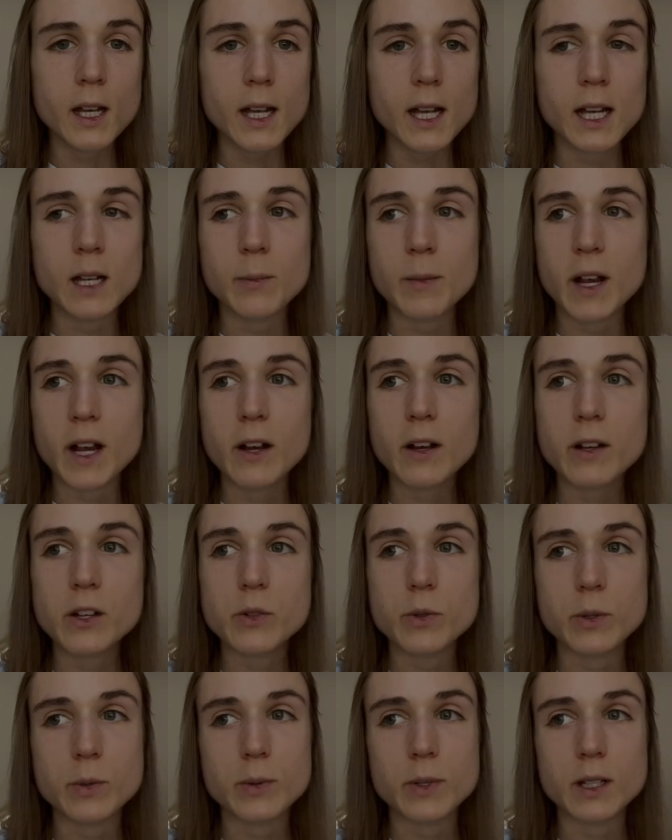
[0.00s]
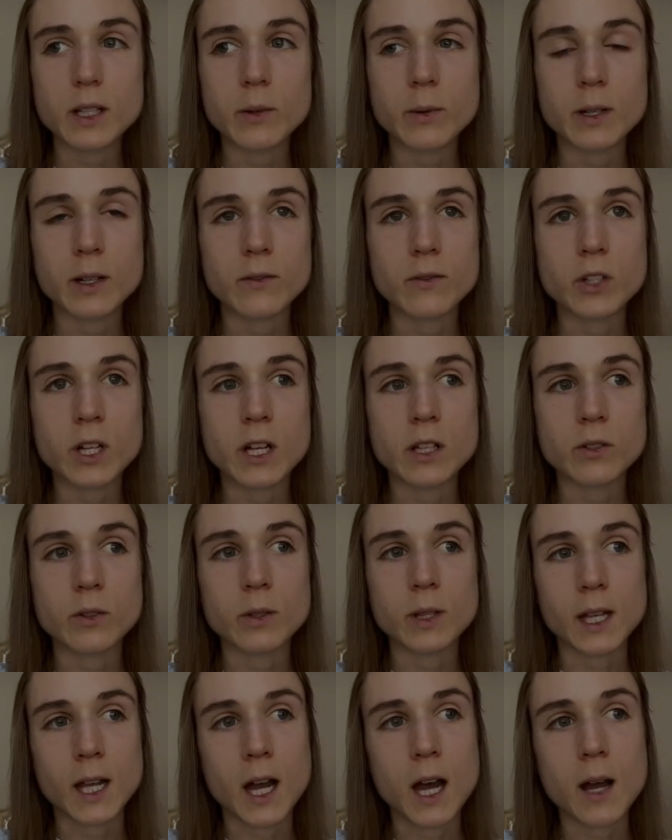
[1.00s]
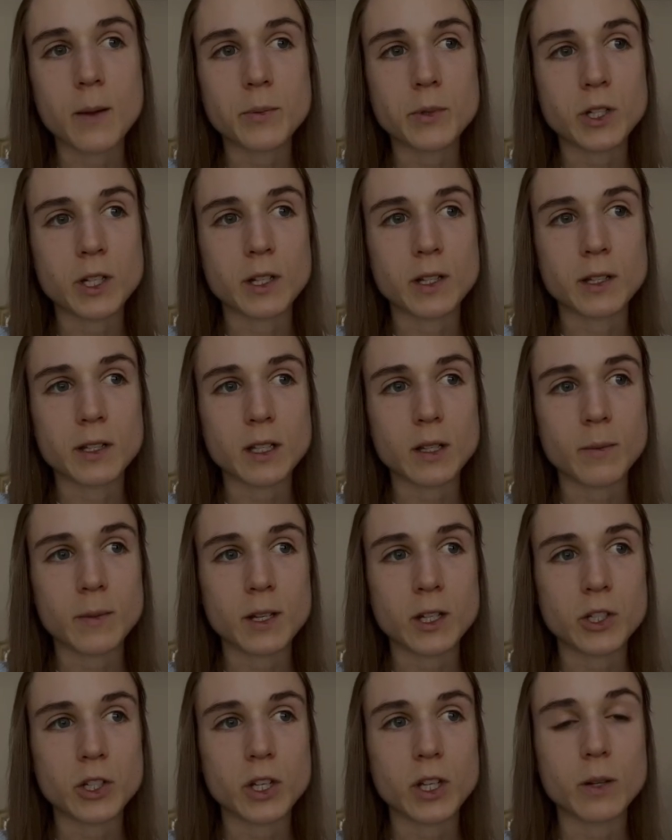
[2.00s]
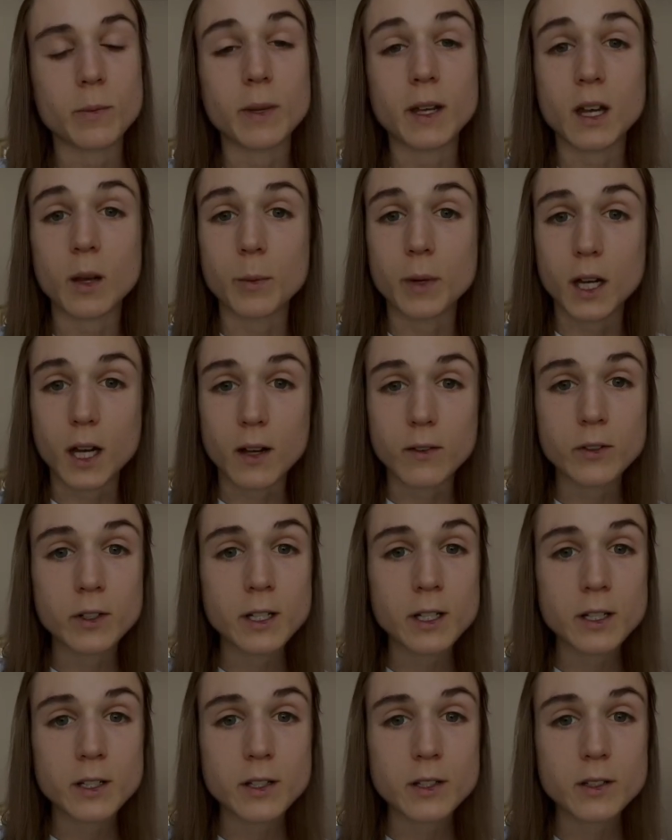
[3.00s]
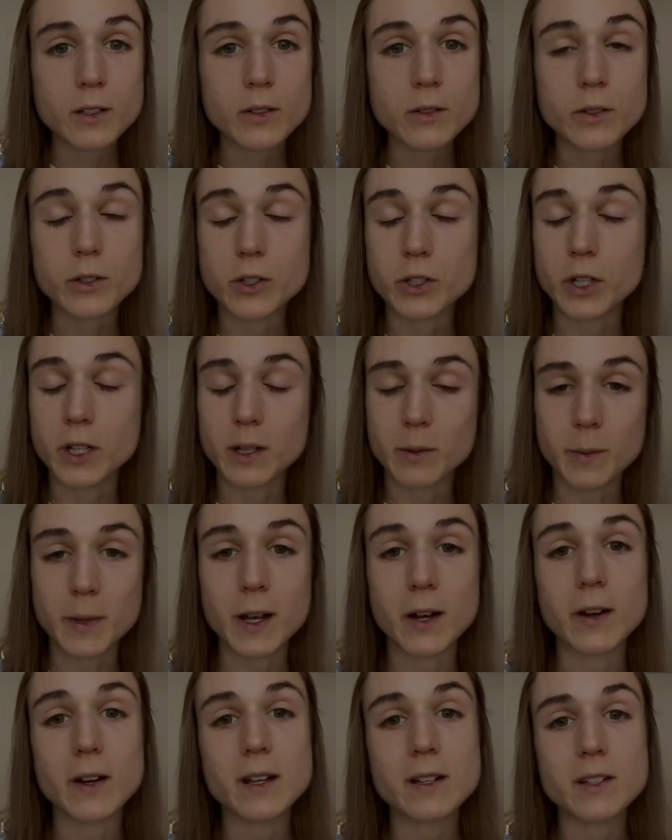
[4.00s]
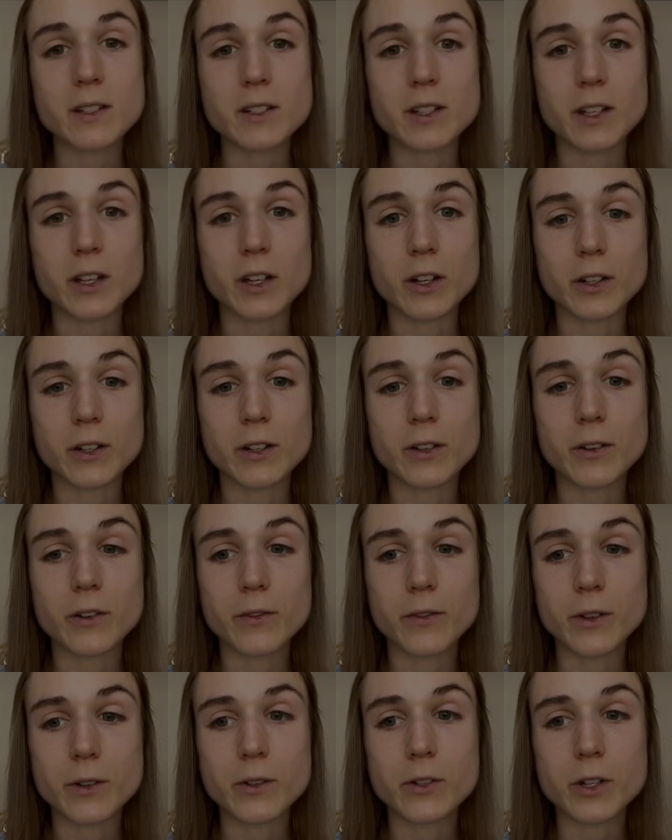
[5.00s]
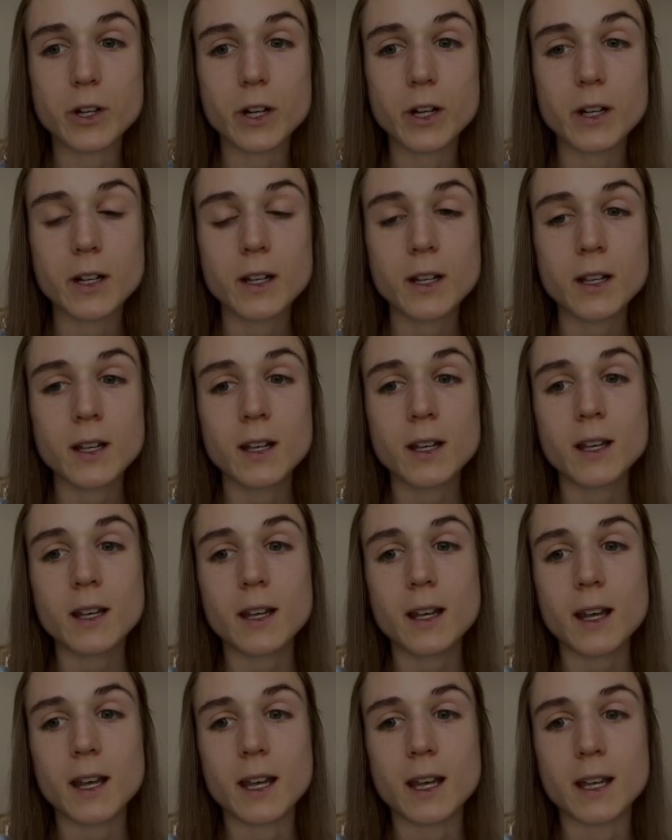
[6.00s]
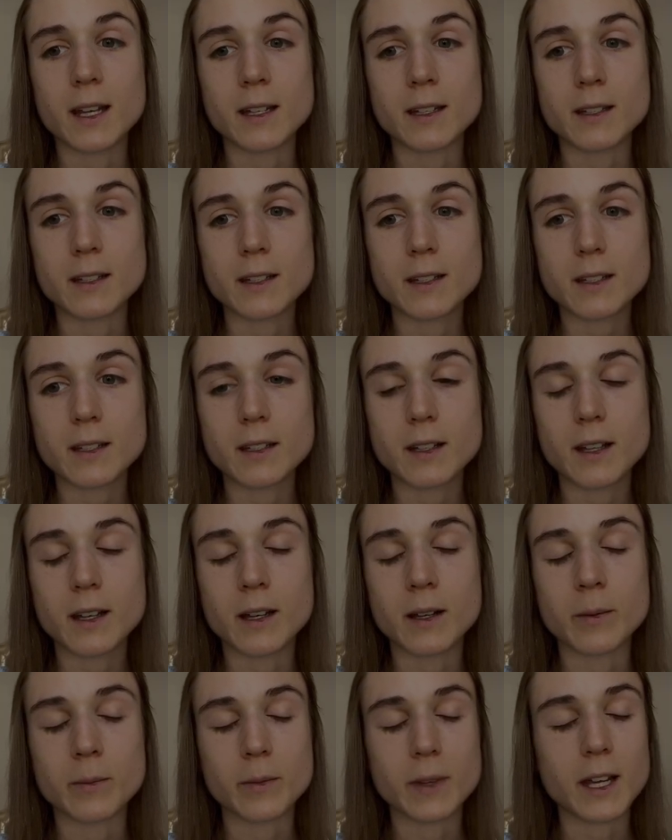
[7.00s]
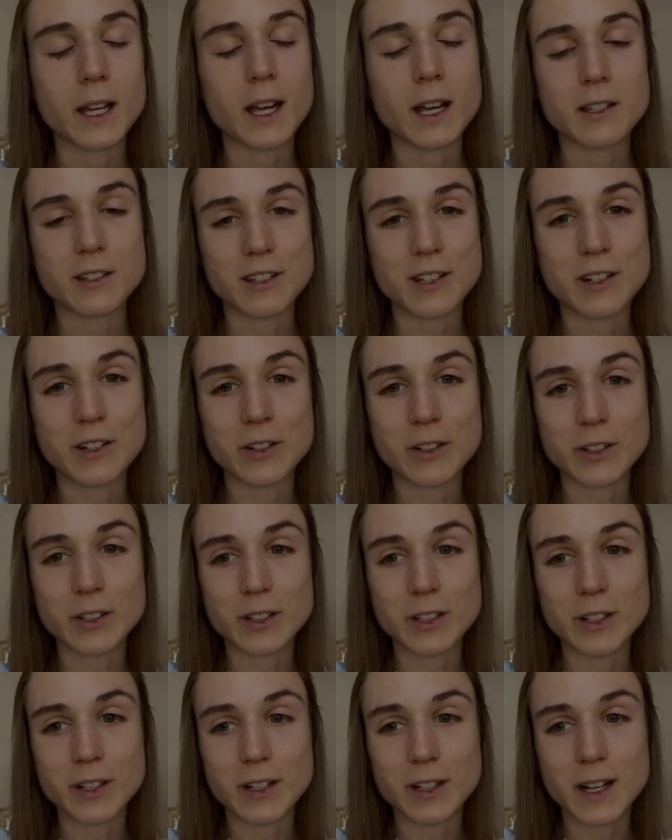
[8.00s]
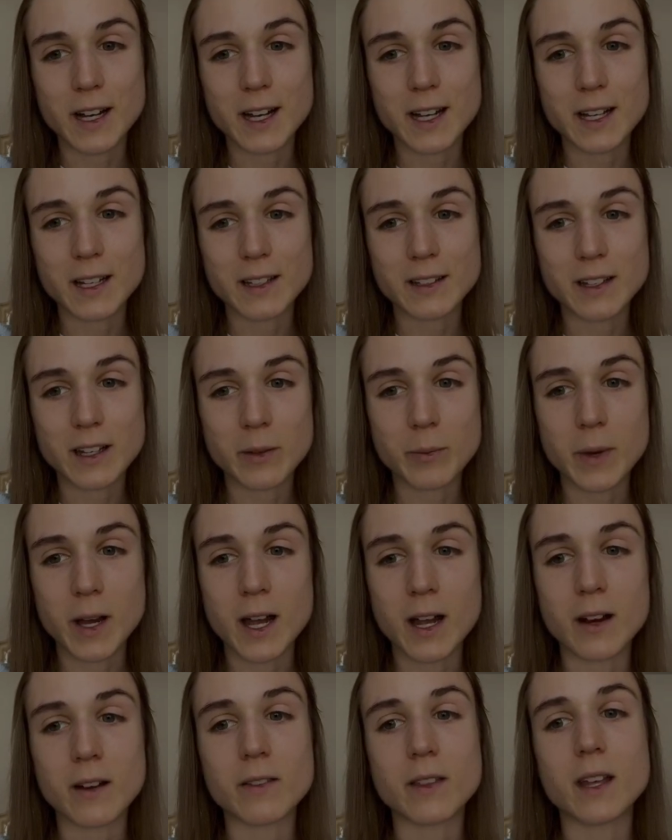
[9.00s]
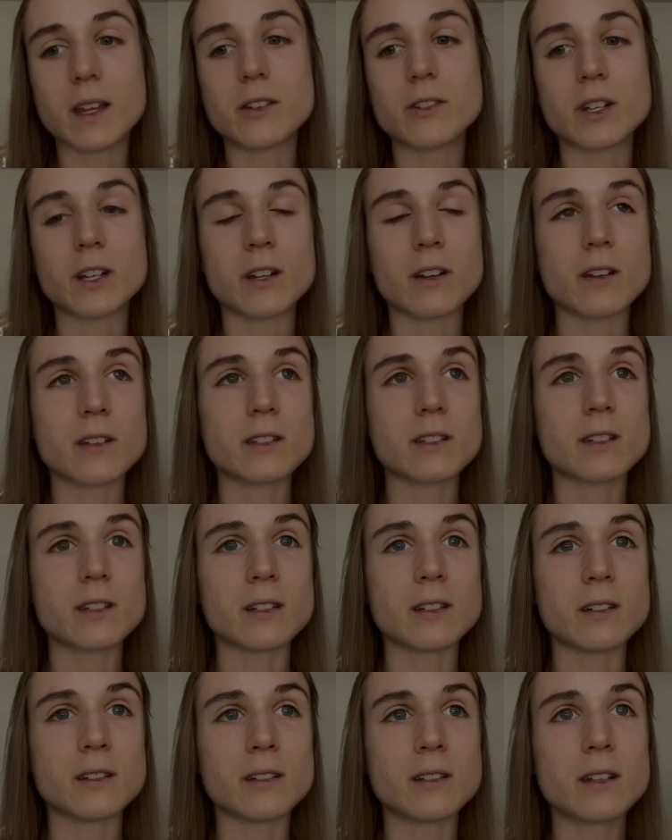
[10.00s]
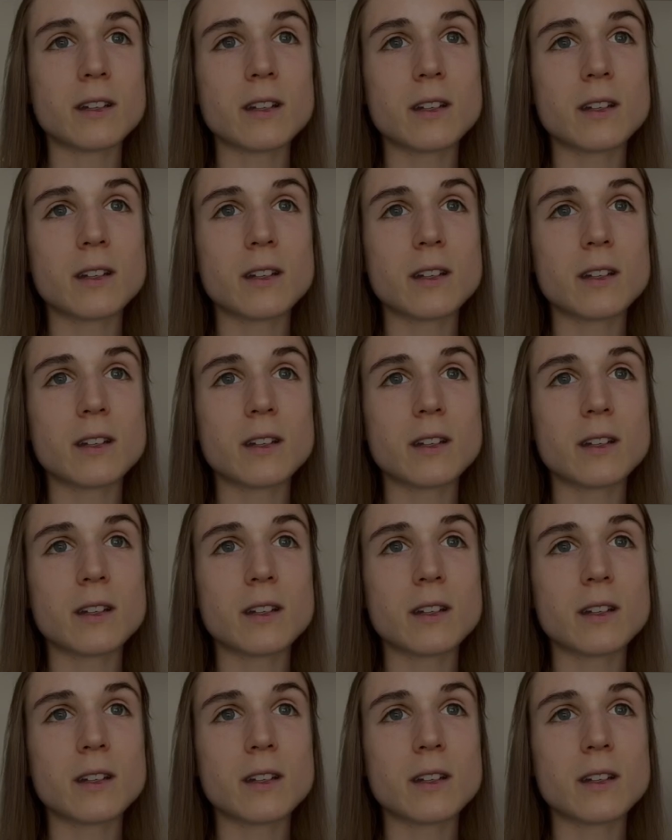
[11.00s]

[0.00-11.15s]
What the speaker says: And marriage was really one of Jane's only options. She could become a governess or she could marry to secure her future. And like I said earlier, I admire that Jane Austen